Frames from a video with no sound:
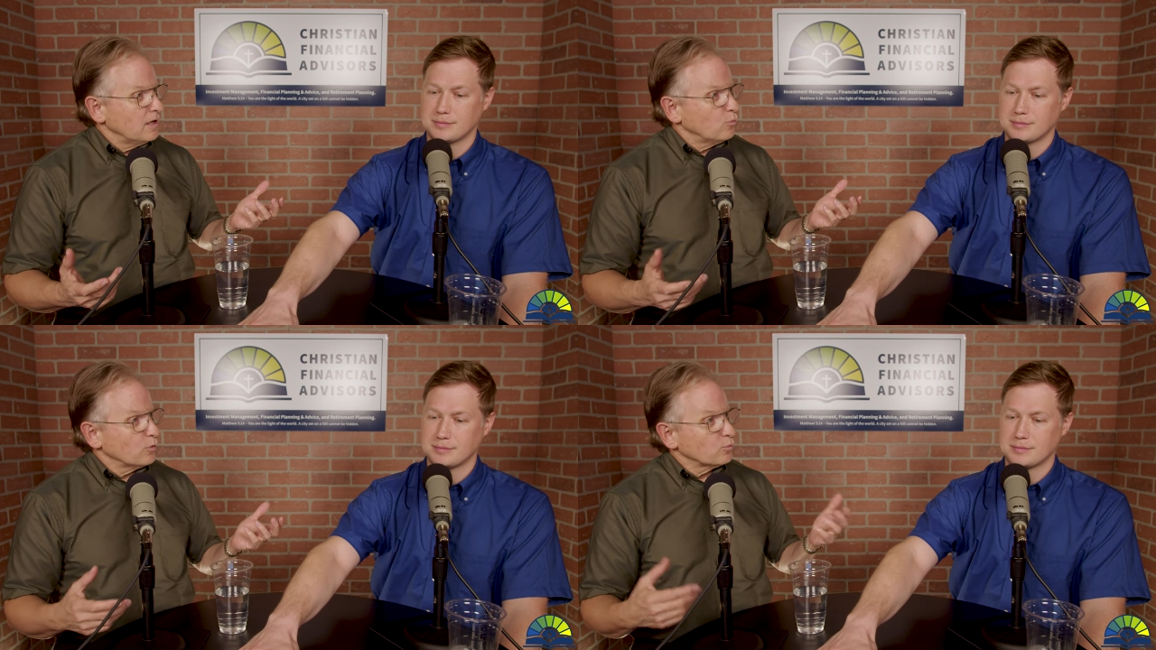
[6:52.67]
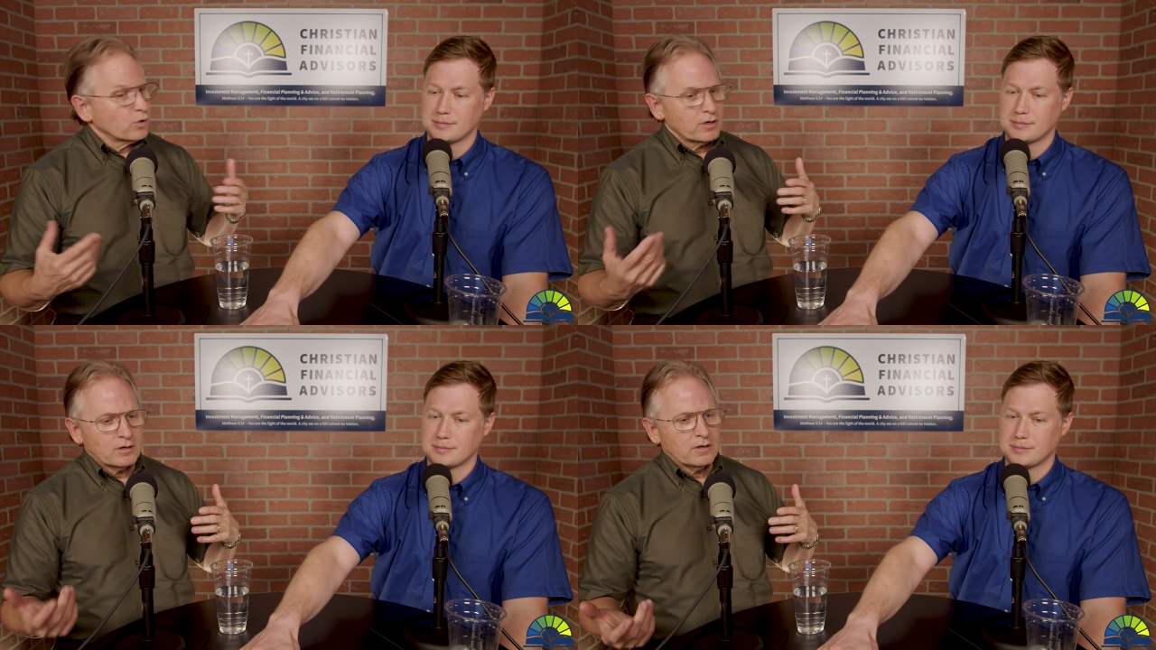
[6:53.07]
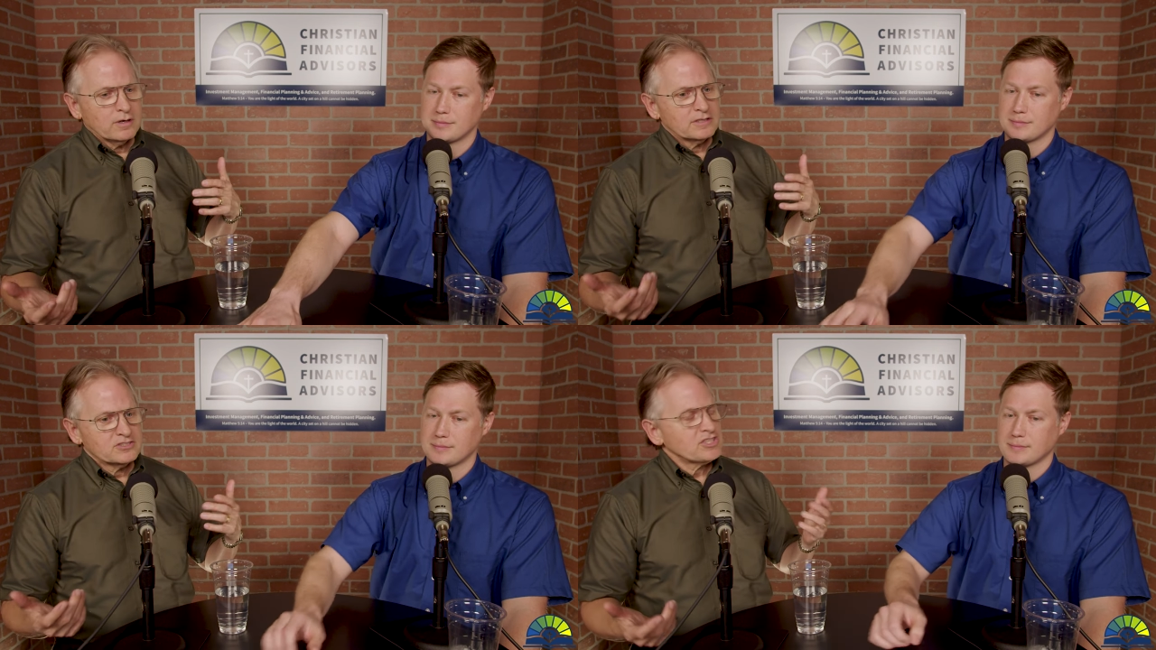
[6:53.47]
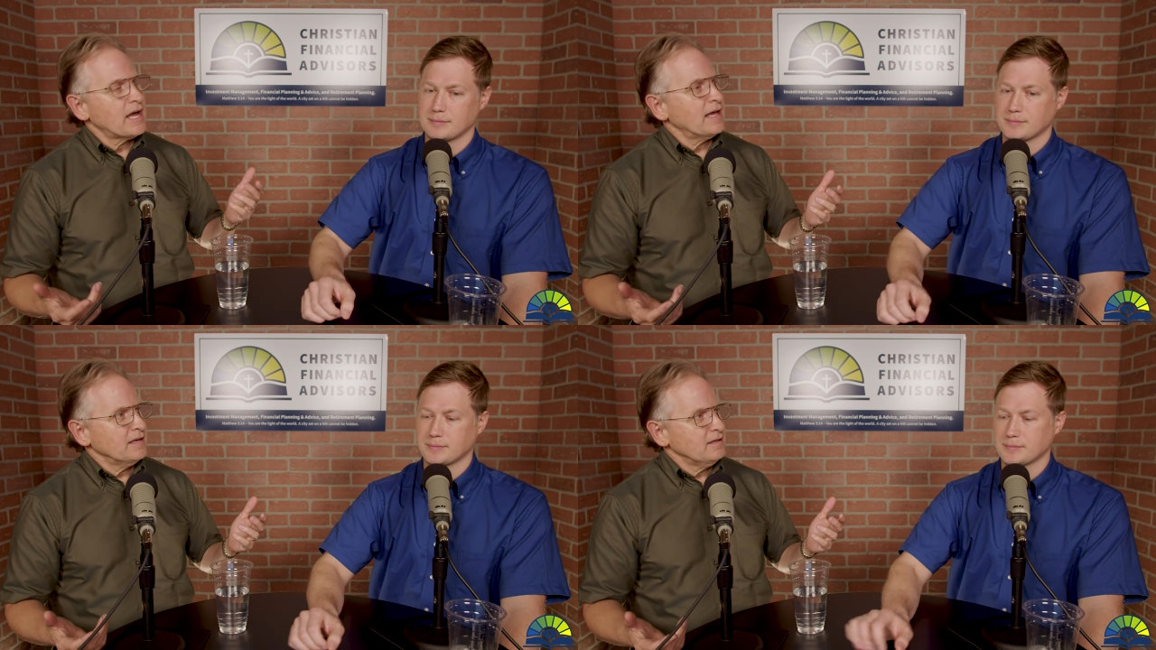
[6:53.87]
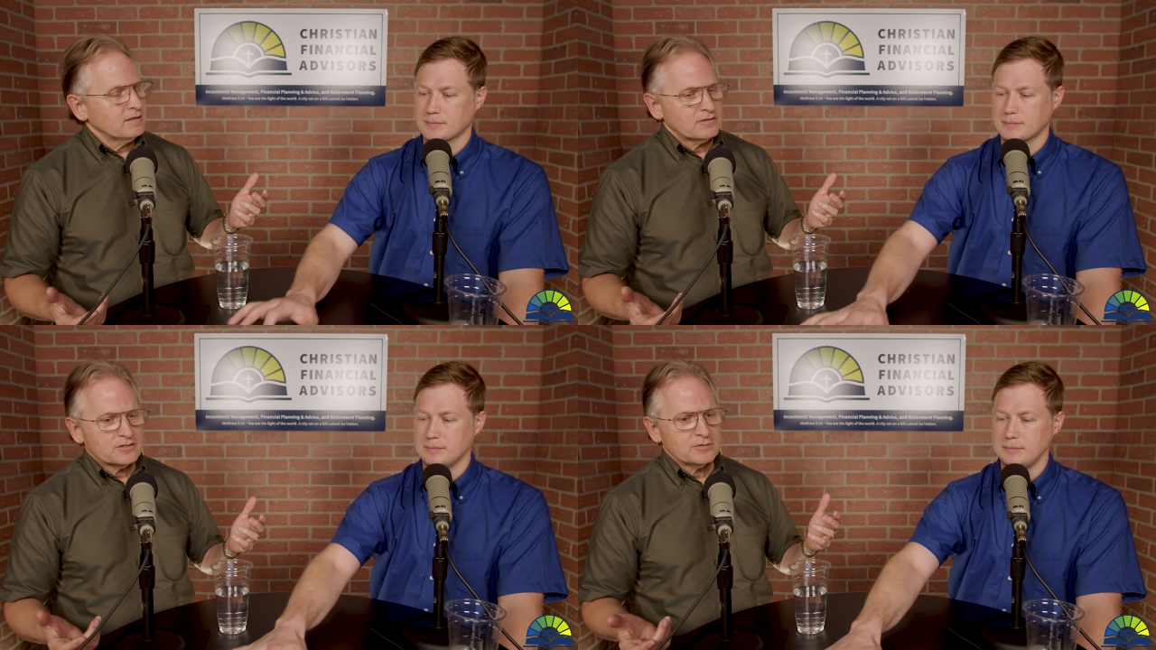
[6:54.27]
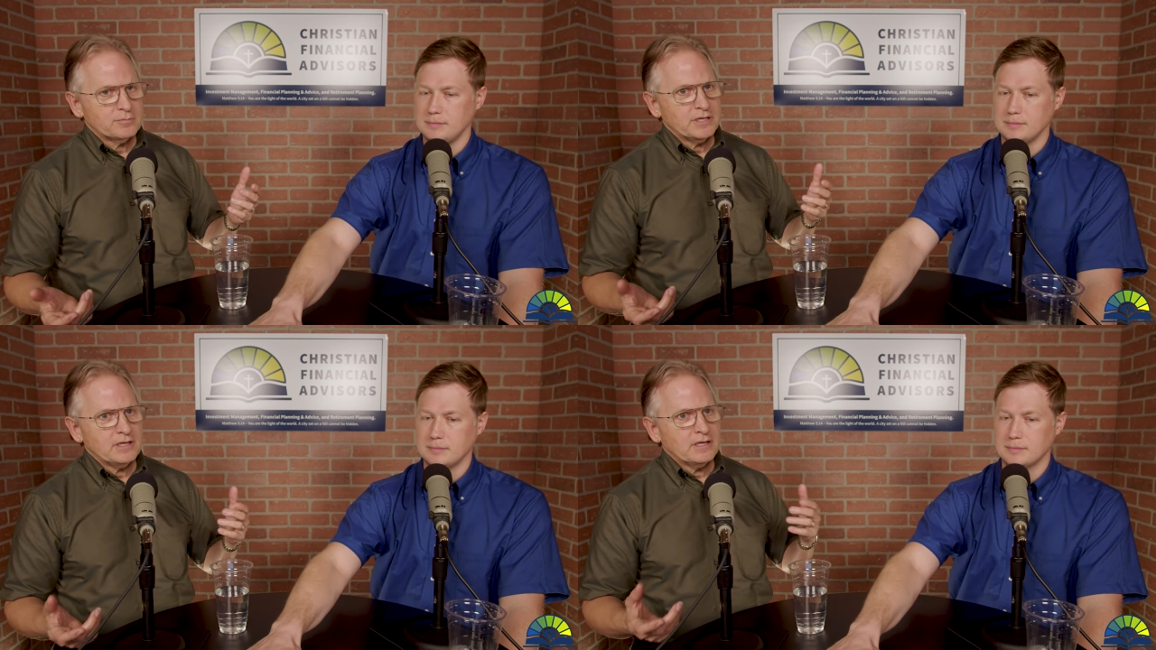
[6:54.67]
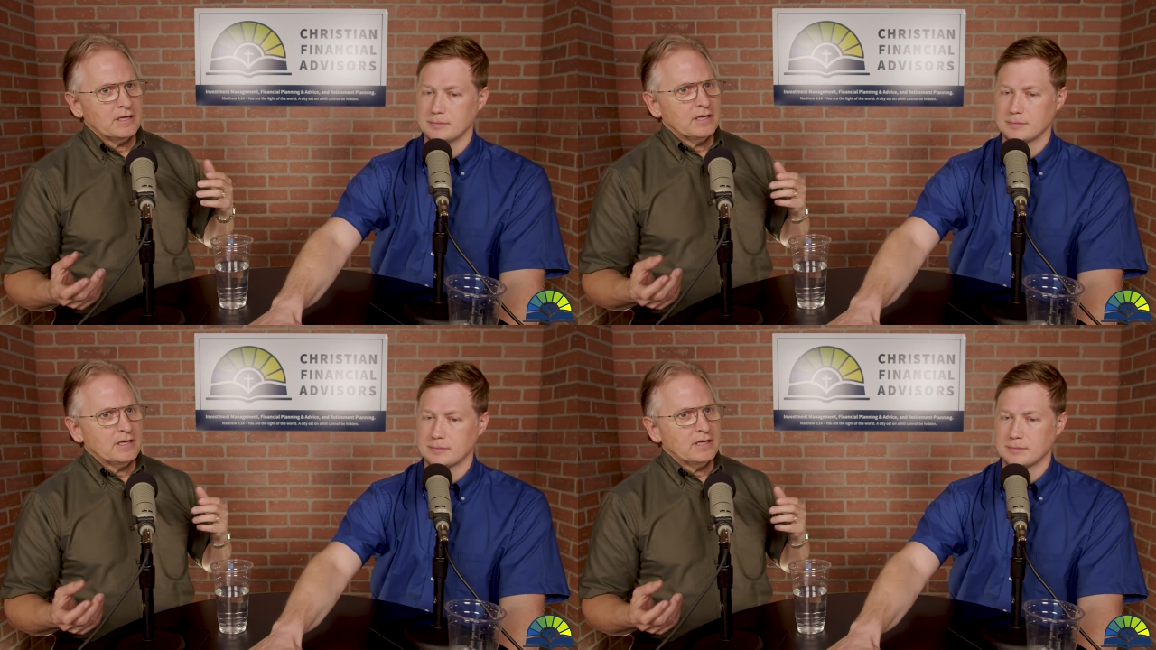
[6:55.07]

Speaker 1: when we're deciding to be